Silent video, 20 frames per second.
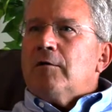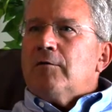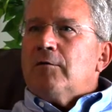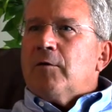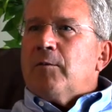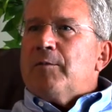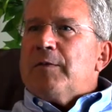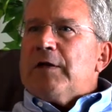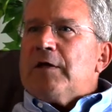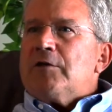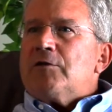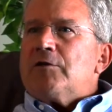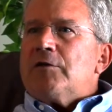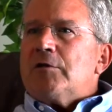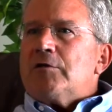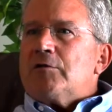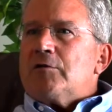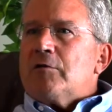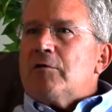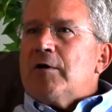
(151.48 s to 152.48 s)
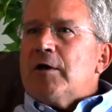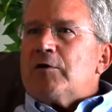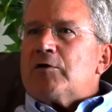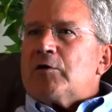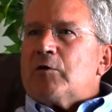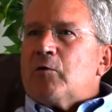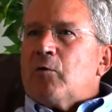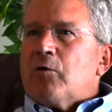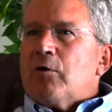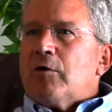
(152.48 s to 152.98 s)
the big sister as
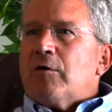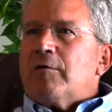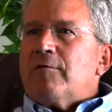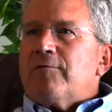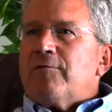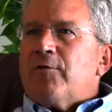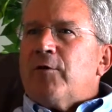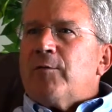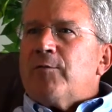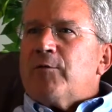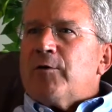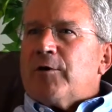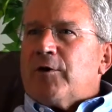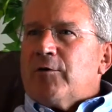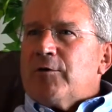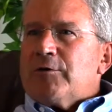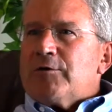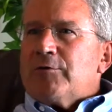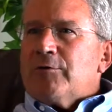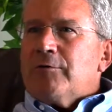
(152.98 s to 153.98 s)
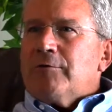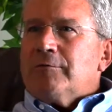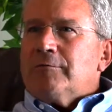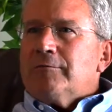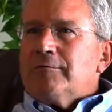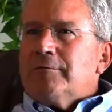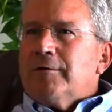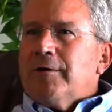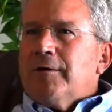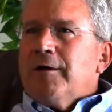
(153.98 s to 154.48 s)
it were, from the crystal,
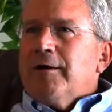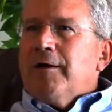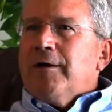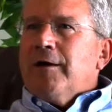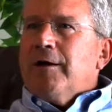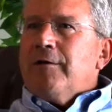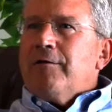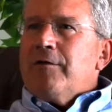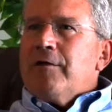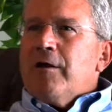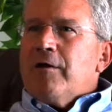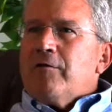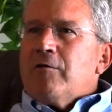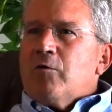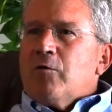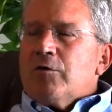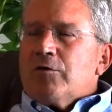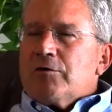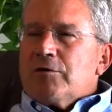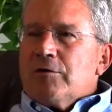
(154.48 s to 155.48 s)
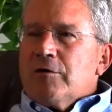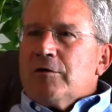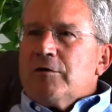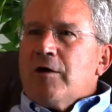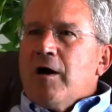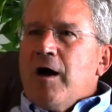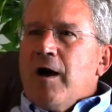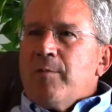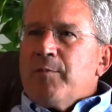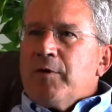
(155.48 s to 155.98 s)
and the other was the
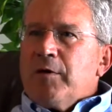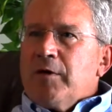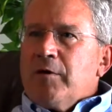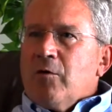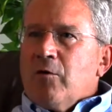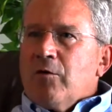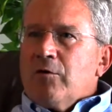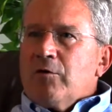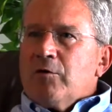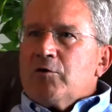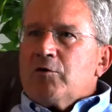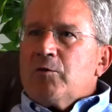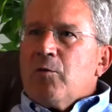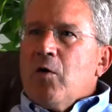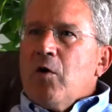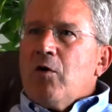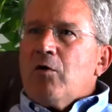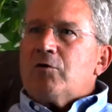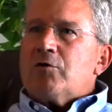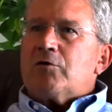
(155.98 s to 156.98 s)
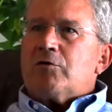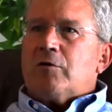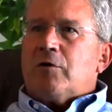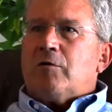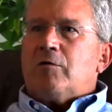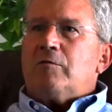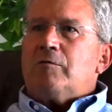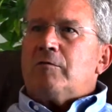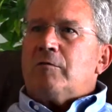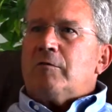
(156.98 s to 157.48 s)
toppy, or the small
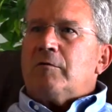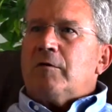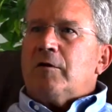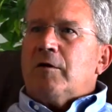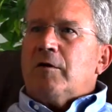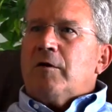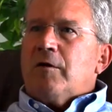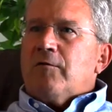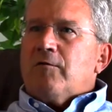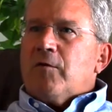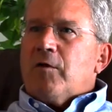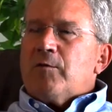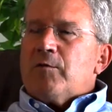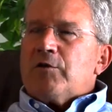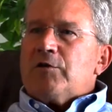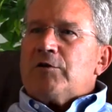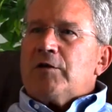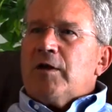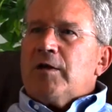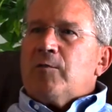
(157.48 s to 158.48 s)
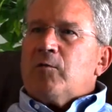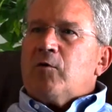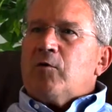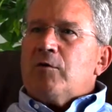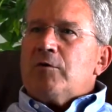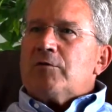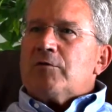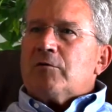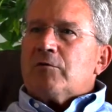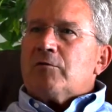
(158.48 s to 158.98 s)
stone, from the same
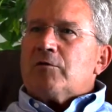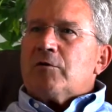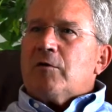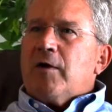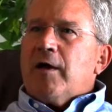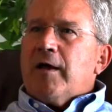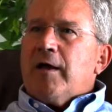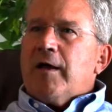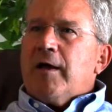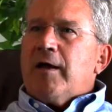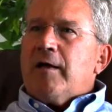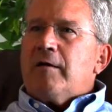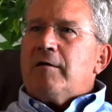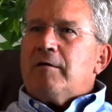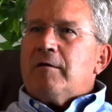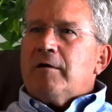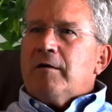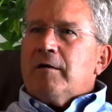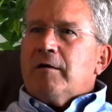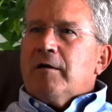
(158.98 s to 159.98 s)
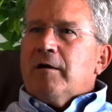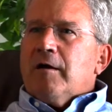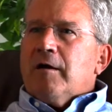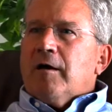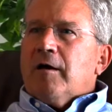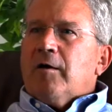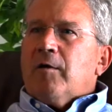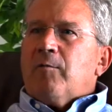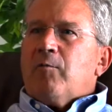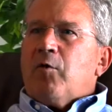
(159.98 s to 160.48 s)
crystal. So I had
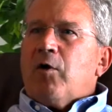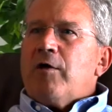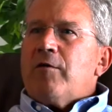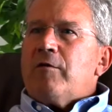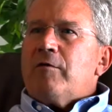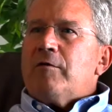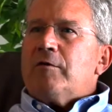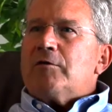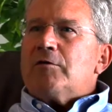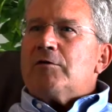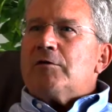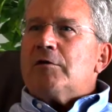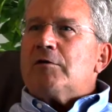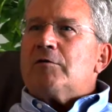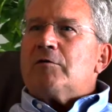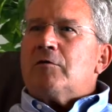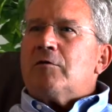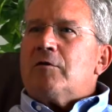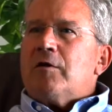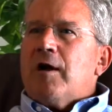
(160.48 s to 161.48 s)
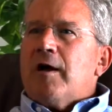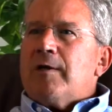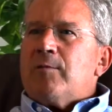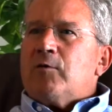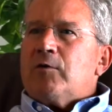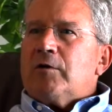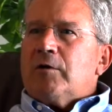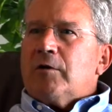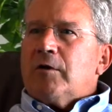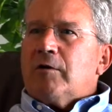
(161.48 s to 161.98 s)
a brother and sister
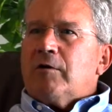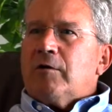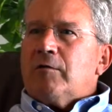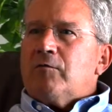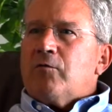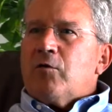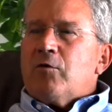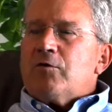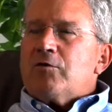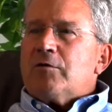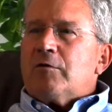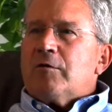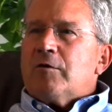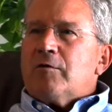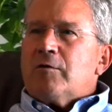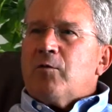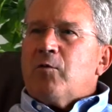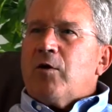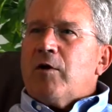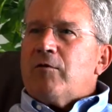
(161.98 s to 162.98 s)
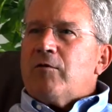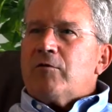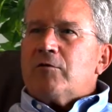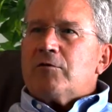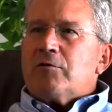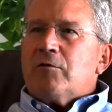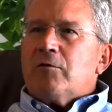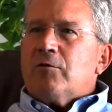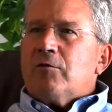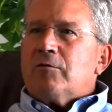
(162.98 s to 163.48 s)
diamond here. Unfortunately the brother
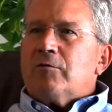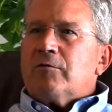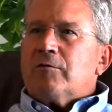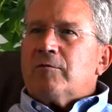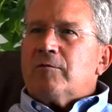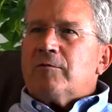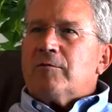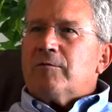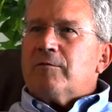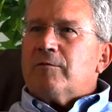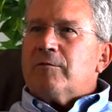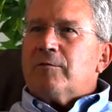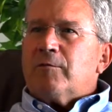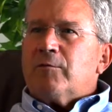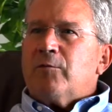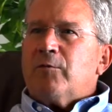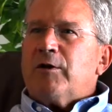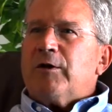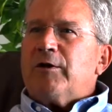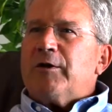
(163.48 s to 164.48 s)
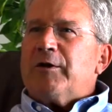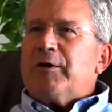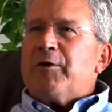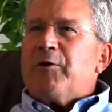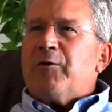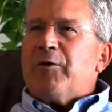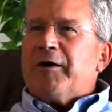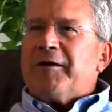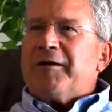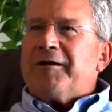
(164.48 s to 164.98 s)
sold really
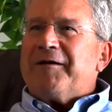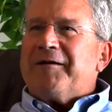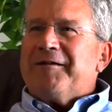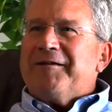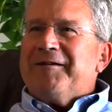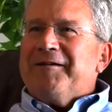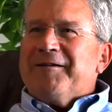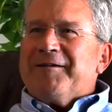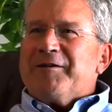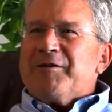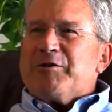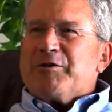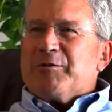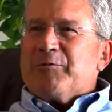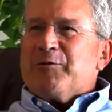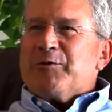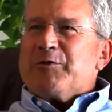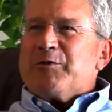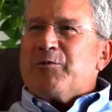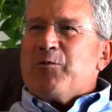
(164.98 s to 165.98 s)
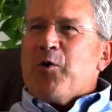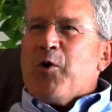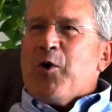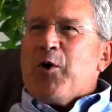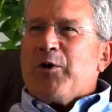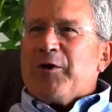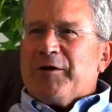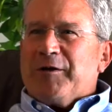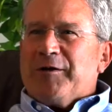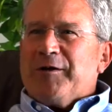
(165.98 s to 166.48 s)
quick because it was
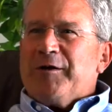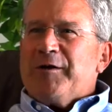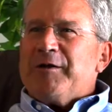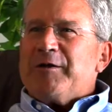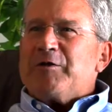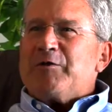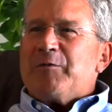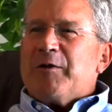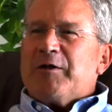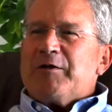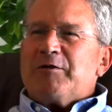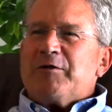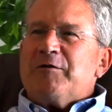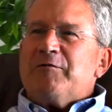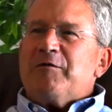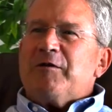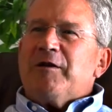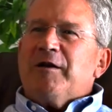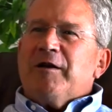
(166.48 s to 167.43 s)
small and inexpensive.